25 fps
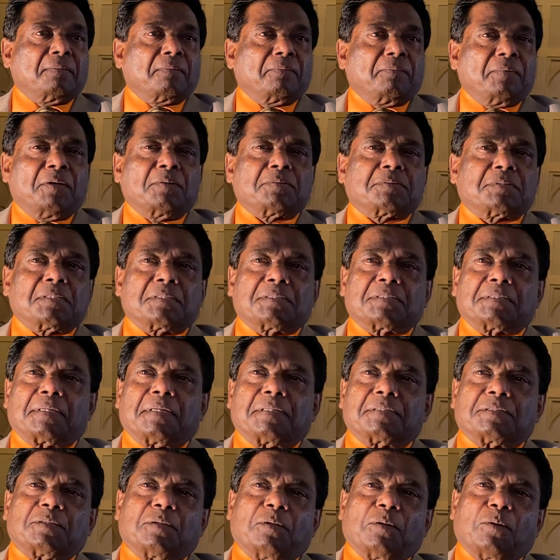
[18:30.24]
We used to sing
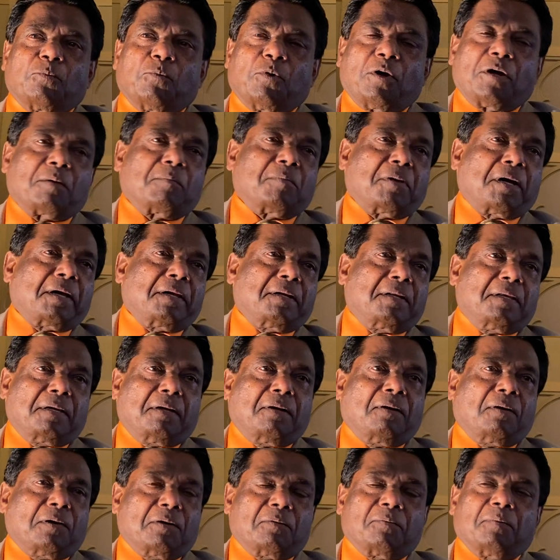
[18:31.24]
a song, What a mighty
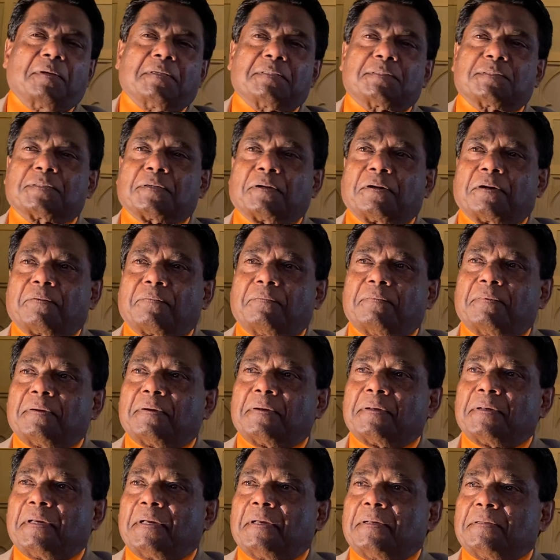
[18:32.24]
God we serve.
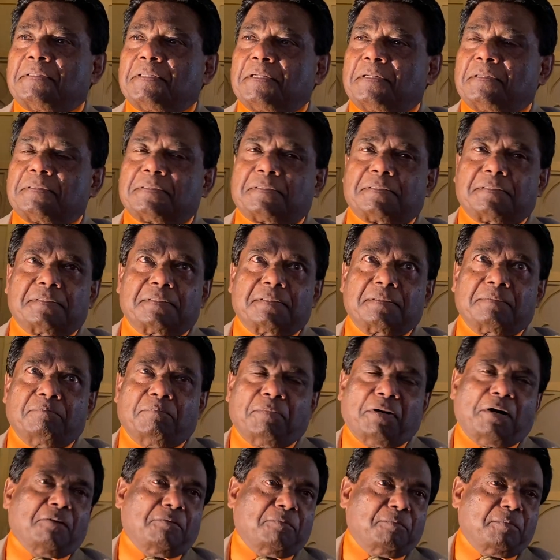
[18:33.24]
Angels
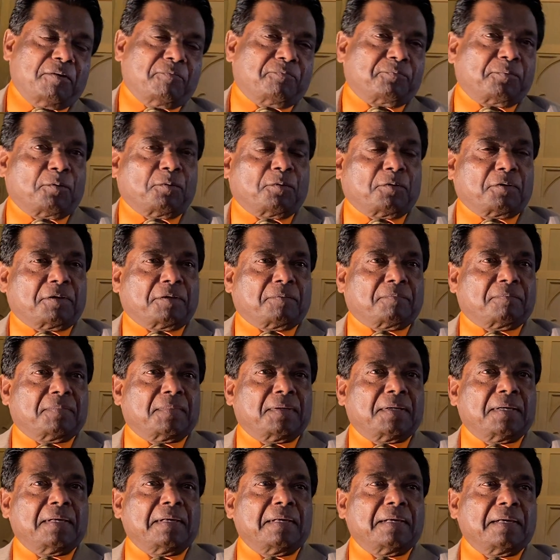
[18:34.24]
bow before Him,
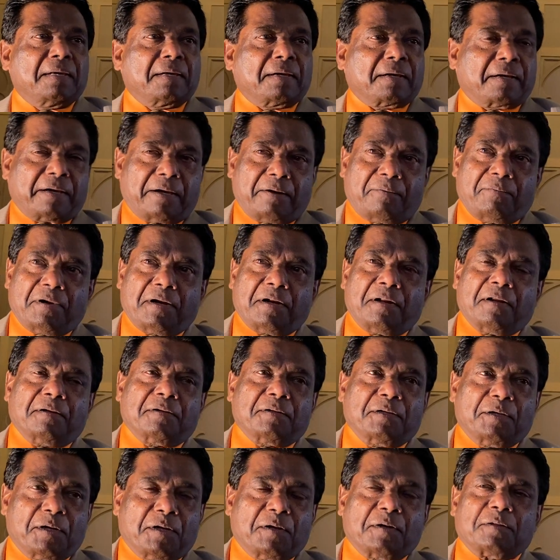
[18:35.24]
heaven
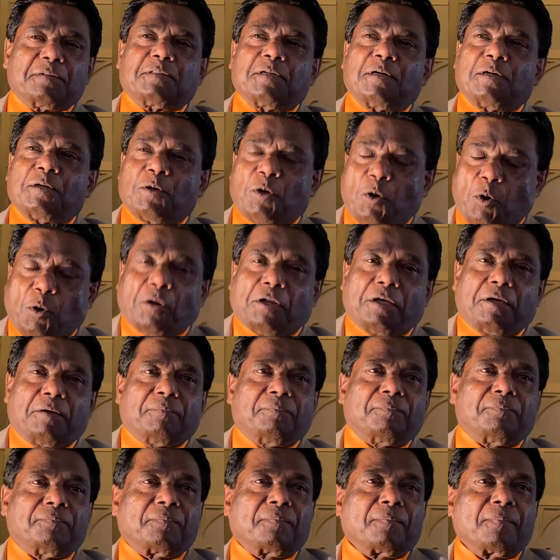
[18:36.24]
and earth adore Him.
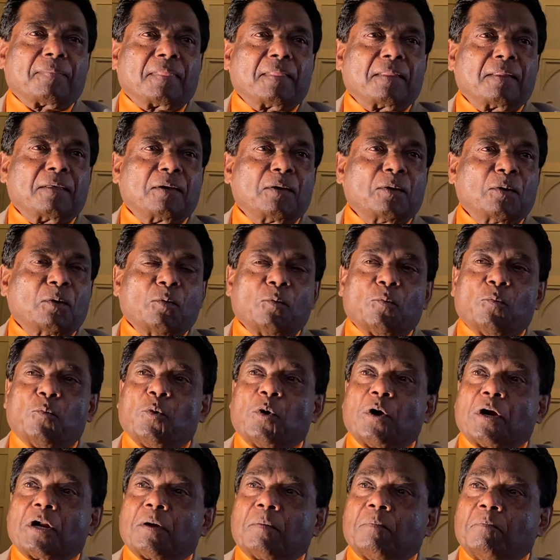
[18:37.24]

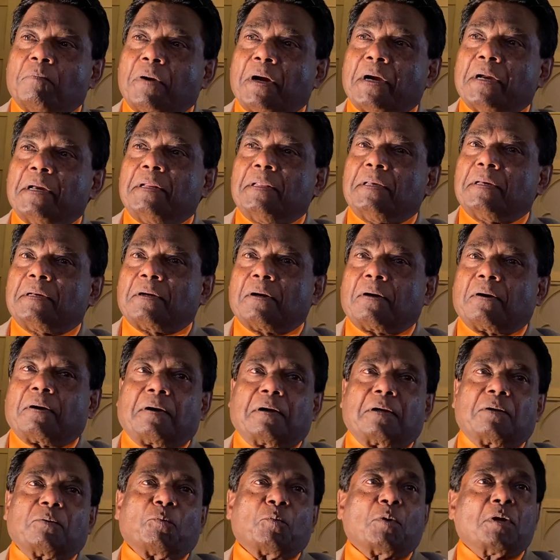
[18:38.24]
What a mighty
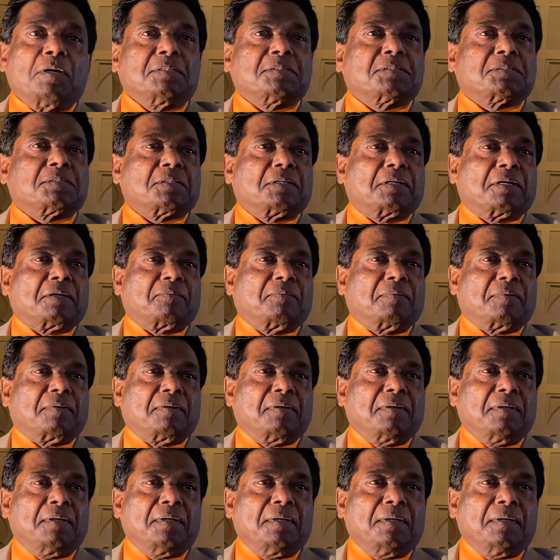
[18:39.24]
God we serve.
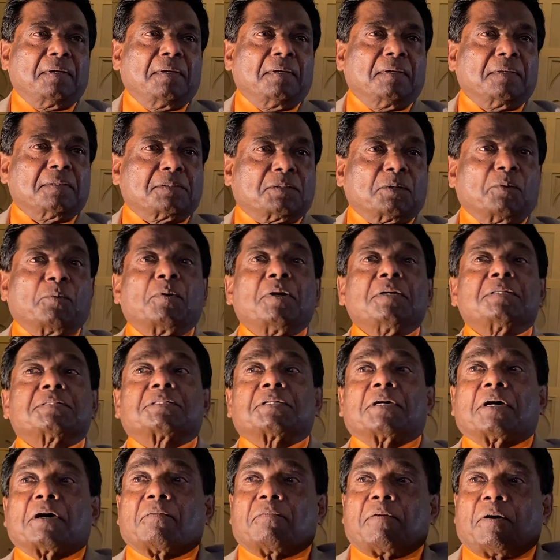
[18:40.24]
So we
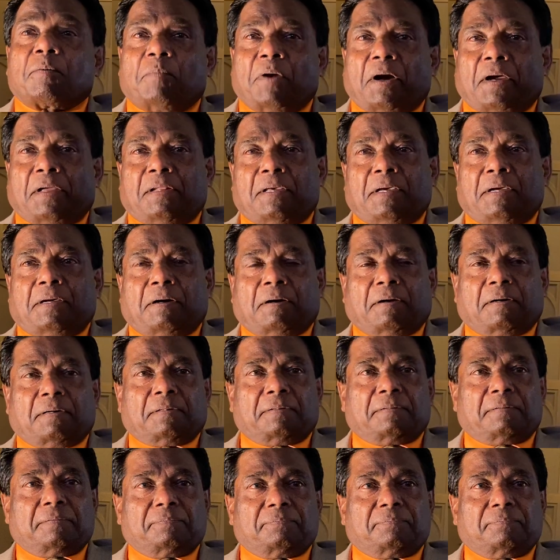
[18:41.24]
serve a mighty God.